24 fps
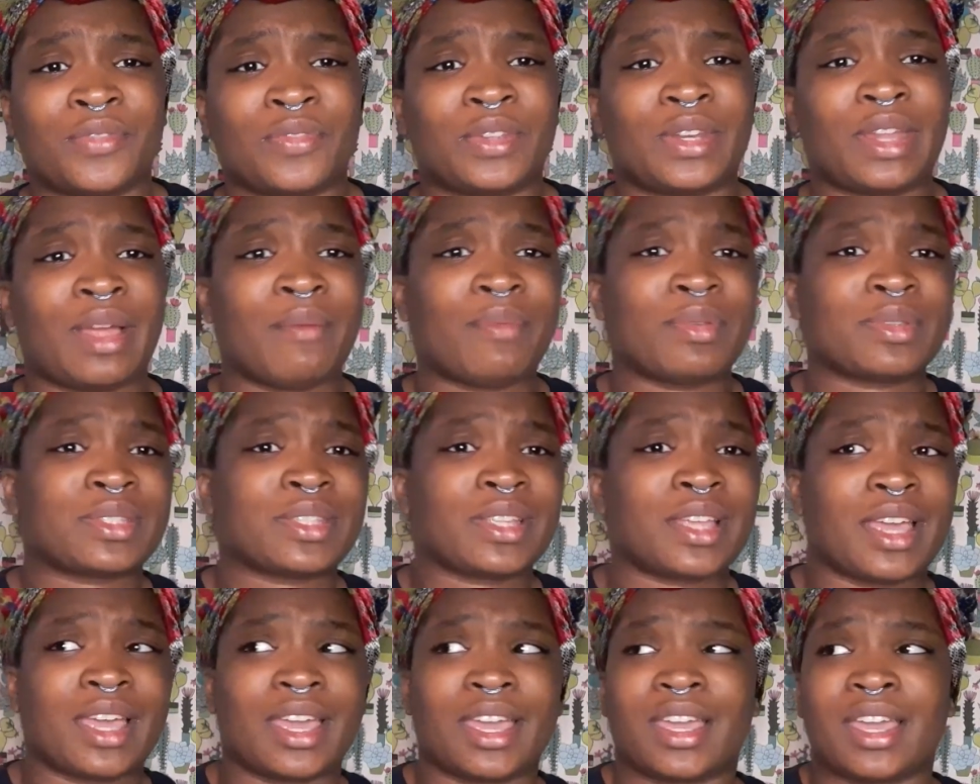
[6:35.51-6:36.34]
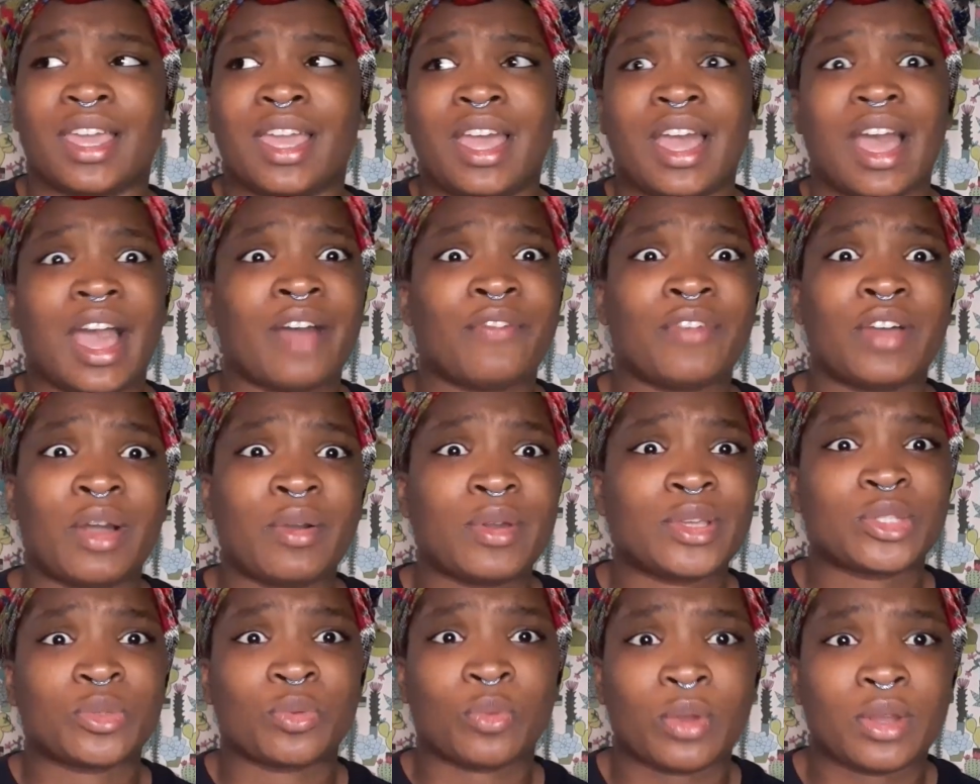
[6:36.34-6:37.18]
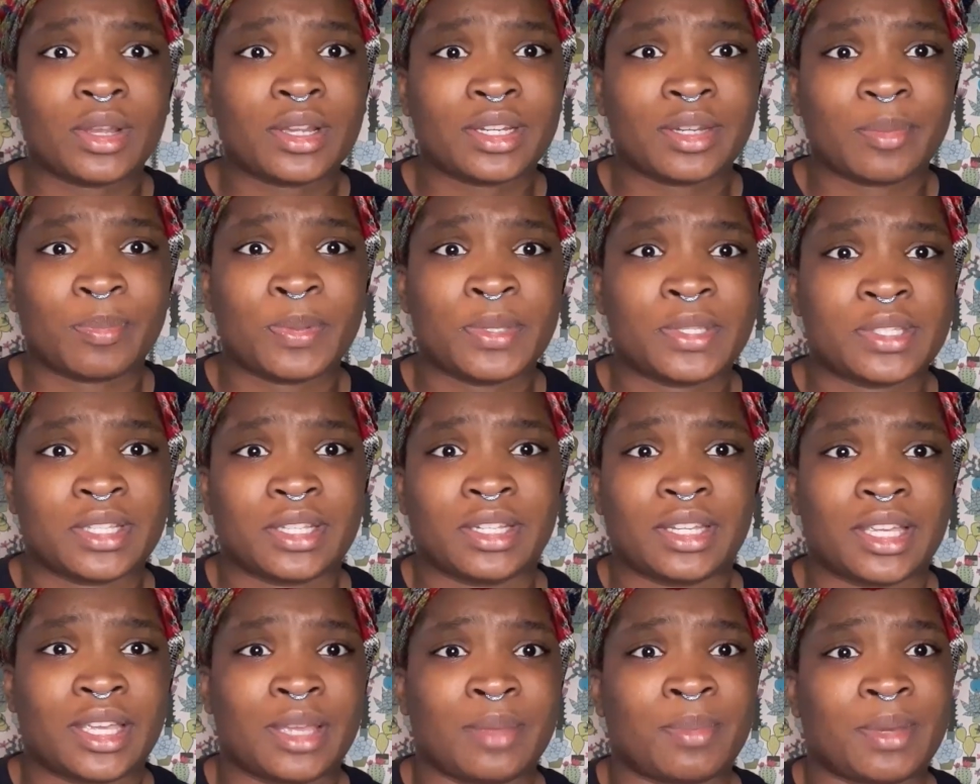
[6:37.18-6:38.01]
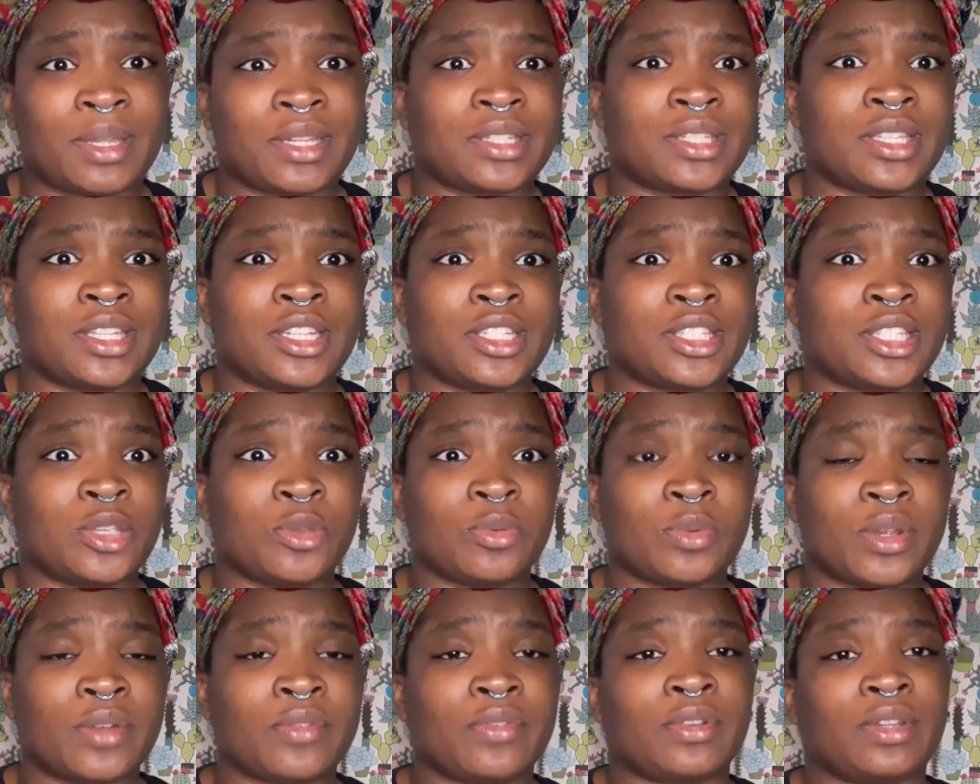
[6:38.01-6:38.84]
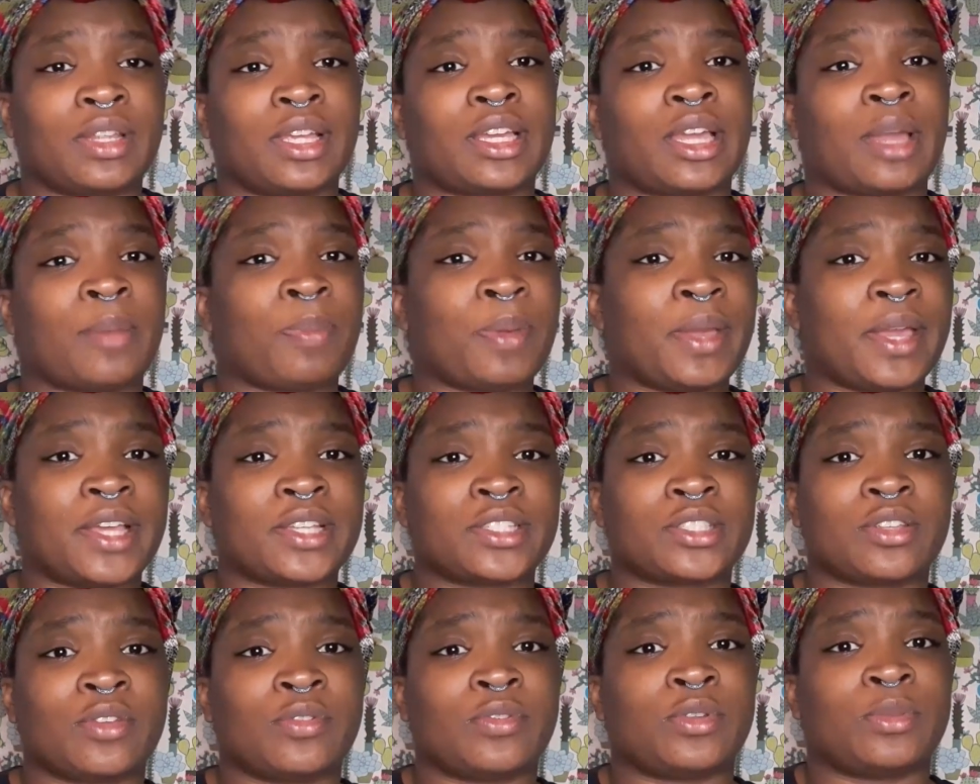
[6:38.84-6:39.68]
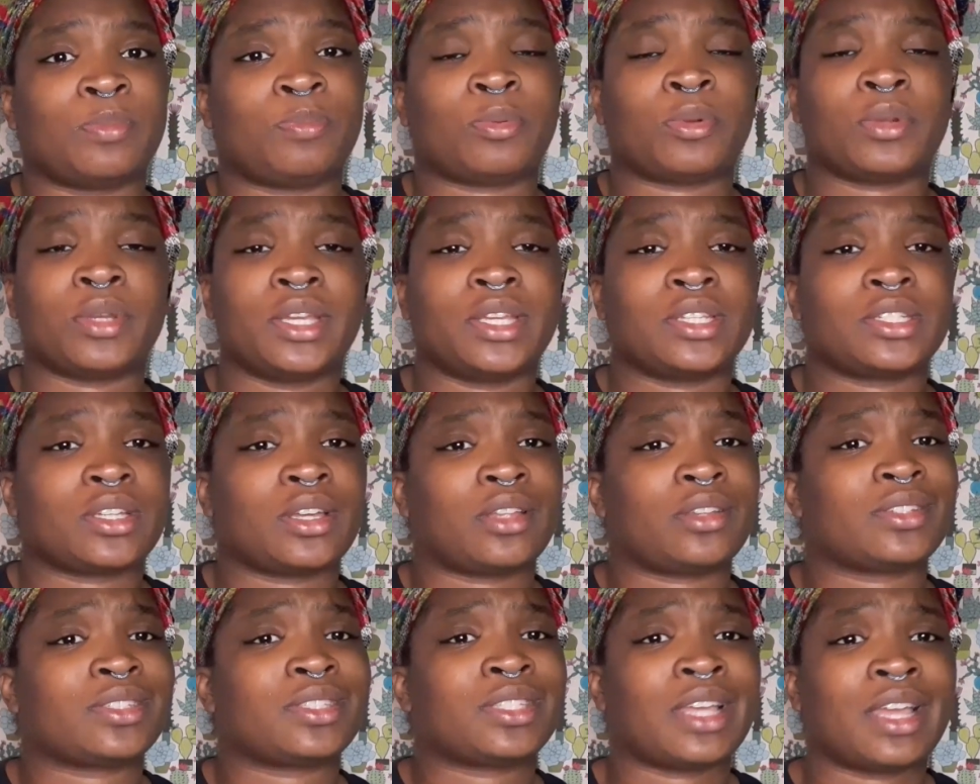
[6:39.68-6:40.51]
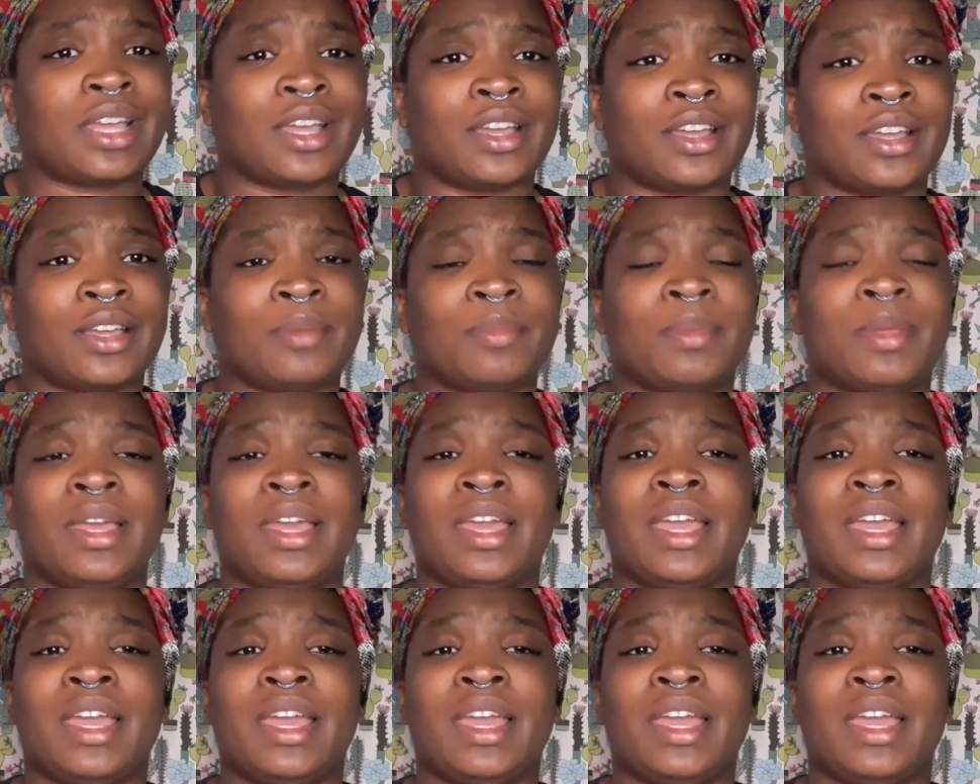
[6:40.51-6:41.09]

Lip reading: And I was like, I've always wanted a piece of land by the Tennessee River. Like, I pass over the bridge all the time.